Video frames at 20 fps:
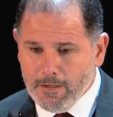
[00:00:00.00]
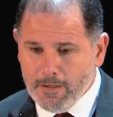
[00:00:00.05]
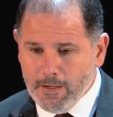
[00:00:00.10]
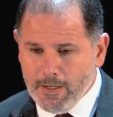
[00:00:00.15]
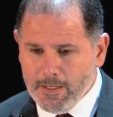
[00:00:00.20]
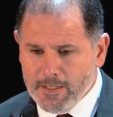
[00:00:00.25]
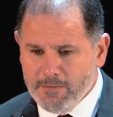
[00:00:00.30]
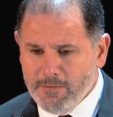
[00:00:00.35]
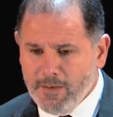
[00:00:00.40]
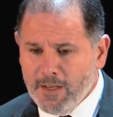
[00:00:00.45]

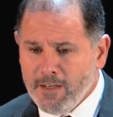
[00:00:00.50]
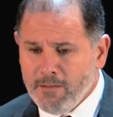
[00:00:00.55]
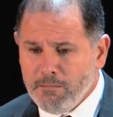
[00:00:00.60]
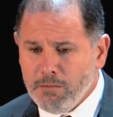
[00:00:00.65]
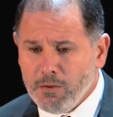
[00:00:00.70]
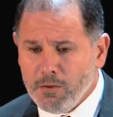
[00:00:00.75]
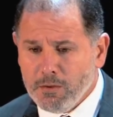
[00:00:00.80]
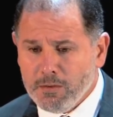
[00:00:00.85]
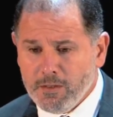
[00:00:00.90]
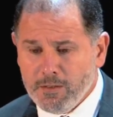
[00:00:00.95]
It's very
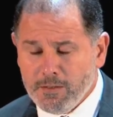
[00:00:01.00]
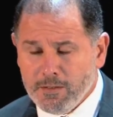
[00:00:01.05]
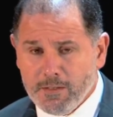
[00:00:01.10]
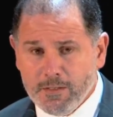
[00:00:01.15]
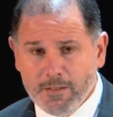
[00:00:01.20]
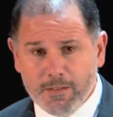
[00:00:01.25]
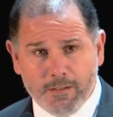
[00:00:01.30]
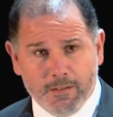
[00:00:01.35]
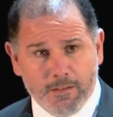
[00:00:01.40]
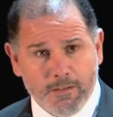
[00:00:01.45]

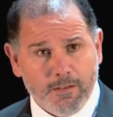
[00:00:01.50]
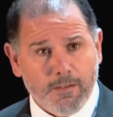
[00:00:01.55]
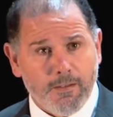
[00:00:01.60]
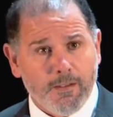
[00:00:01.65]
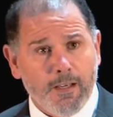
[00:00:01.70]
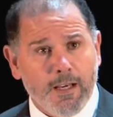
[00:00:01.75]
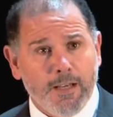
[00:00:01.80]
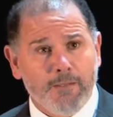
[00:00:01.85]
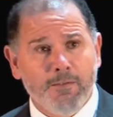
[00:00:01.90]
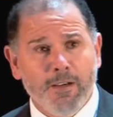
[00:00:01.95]
important
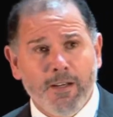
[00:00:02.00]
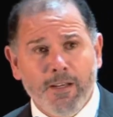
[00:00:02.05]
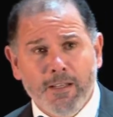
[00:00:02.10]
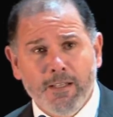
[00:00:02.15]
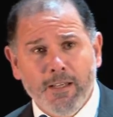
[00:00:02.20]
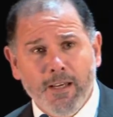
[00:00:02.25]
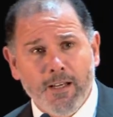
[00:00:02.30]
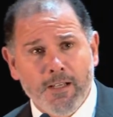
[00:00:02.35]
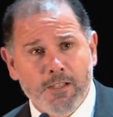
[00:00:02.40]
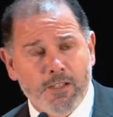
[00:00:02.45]
and very
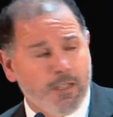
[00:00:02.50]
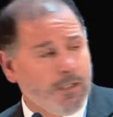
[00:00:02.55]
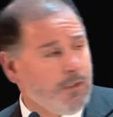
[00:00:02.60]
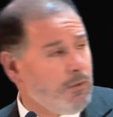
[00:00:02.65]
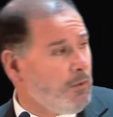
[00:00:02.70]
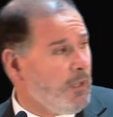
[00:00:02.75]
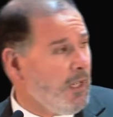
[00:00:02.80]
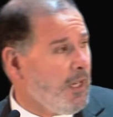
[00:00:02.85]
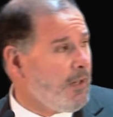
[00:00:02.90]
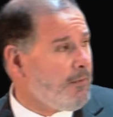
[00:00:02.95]
encouraging
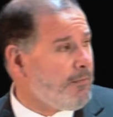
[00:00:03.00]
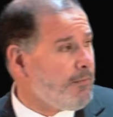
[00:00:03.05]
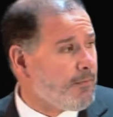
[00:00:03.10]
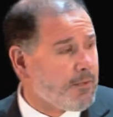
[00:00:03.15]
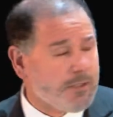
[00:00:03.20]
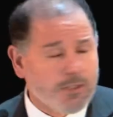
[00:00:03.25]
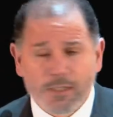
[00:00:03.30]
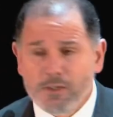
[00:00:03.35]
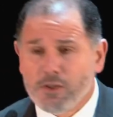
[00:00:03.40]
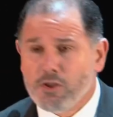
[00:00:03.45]
to have
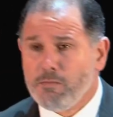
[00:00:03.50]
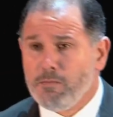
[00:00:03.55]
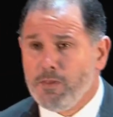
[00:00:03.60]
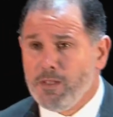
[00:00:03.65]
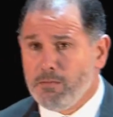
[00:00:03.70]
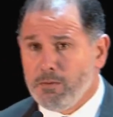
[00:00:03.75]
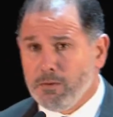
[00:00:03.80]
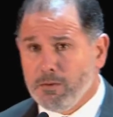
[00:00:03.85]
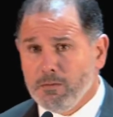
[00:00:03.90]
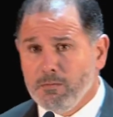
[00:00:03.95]
such
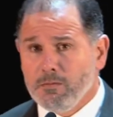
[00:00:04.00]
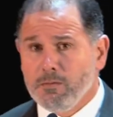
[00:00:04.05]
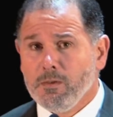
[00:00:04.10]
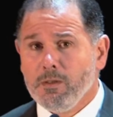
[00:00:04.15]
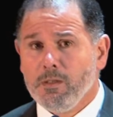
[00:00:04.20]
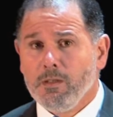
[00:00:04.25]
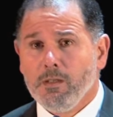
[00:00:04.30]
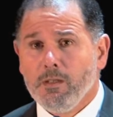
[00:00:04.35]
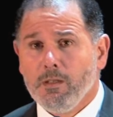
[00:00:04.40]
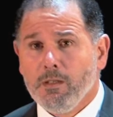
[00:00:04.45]
people
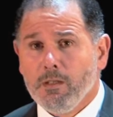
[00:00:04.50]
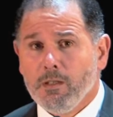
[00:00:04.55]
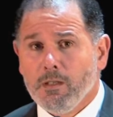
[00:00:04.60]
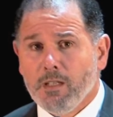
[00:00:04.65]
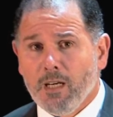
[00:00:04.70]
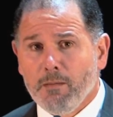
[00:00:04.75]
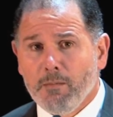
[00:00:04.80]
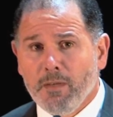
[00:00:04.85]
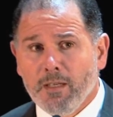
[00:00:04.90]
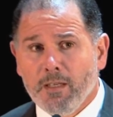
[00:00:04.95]

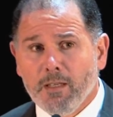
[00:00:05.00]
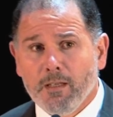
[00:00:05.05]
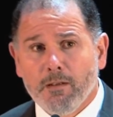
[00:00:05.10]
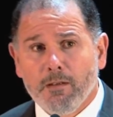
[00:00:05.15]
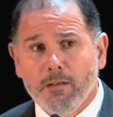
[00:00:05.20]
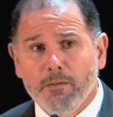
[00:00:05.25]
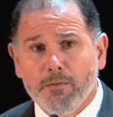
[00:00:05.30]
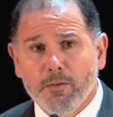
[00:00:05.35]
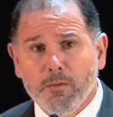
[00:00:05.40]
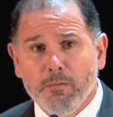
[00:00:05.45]
coming
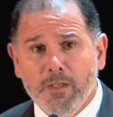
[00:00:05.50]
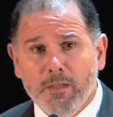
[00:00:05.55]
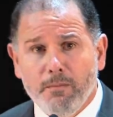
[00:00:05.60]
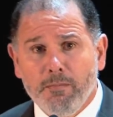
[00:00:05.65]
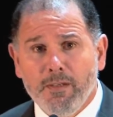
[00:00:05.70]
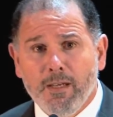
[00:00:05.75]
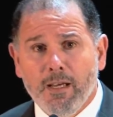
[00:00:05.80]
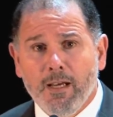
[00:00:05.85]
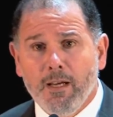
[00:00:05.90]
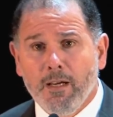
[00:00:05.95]
from
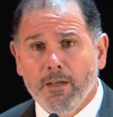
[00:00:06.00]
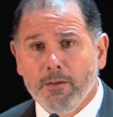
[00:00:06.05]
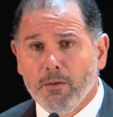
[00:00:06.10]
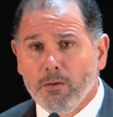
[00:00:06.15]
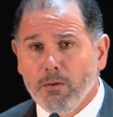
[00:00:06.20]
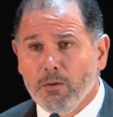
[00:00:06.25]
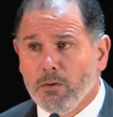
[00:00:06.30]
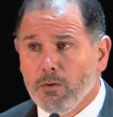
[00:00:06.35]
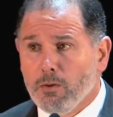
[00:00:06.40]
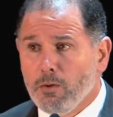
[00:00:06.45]
Libya and
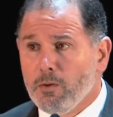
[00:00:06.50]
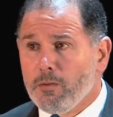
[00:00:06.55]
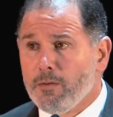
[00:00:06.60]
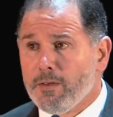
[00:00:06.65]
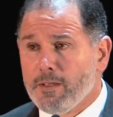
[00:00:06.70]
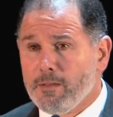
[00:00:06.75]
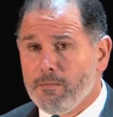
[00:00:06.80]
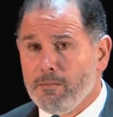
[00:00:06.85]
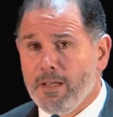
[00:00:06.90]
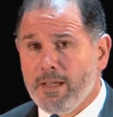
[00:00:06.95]
all over
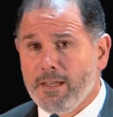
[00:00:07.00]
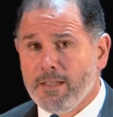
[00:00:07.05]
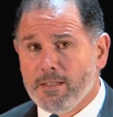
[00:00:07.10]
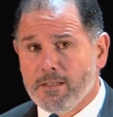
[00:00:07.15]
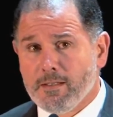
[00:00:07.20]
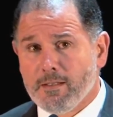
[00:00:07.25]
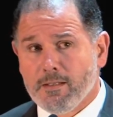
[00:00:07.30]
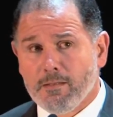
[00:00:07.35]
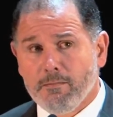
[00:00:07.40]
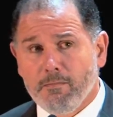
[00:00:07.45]
the
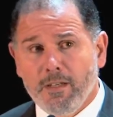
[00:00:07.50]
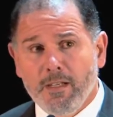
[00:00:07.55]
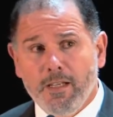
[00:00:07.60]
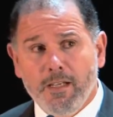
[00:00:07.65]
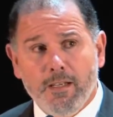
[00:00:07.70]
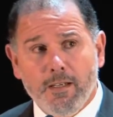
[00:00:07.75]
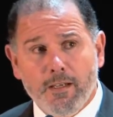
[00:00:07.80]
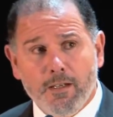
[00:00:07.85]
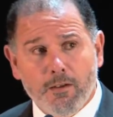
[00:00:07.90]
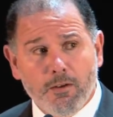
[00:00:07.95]
place,
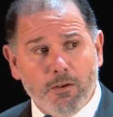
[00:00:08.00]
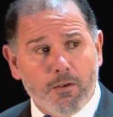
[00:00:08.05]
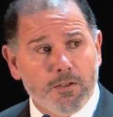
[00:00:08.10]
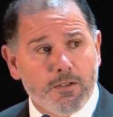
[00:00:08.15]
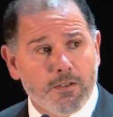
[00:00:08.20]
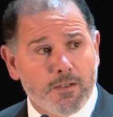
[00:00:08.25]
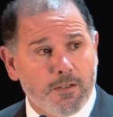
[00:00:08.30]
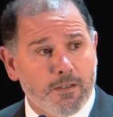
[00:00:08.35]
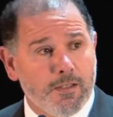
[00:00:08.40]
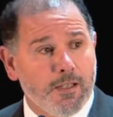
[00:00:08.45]
many
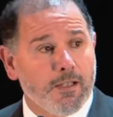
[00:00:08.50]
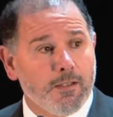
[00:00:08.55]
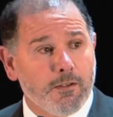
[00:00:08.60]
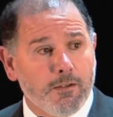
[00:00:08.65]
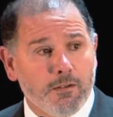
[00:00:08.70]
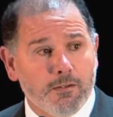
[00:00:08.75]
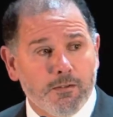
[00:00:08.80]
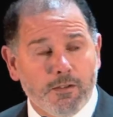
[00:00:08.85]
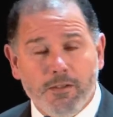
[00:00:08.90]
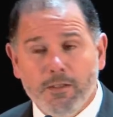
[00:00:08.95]
across the
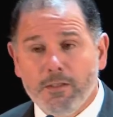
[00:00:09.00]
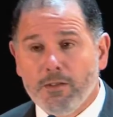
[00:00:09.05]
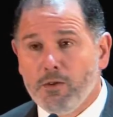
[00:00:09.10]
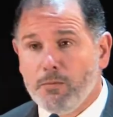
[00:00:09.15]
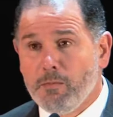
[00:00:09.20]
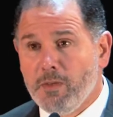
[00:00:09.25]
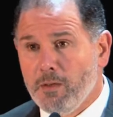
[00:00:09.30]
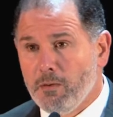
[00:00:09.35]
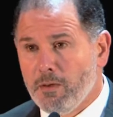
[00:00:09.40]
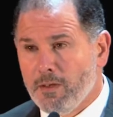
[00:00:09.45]
continent to
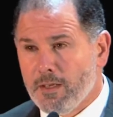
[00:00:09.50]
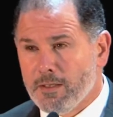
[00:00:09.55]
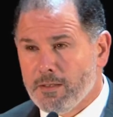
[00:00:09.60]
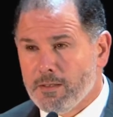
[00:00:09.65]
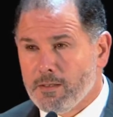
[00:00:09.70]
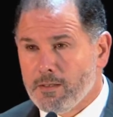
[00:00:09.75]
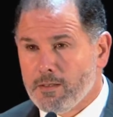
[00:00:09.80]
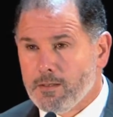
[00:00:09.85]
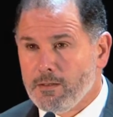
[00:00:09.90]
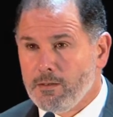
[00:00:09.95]
be with
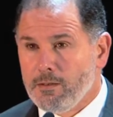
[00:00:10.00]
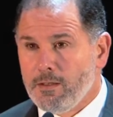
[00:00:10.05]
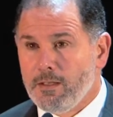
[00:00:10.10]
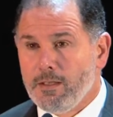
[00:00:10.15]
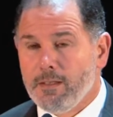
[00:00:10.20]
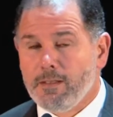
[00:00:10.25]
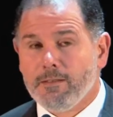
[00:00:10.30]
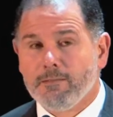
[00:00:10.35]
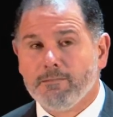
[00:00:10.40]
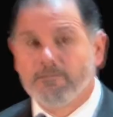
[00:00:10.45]
us
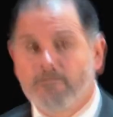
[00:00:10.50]
today.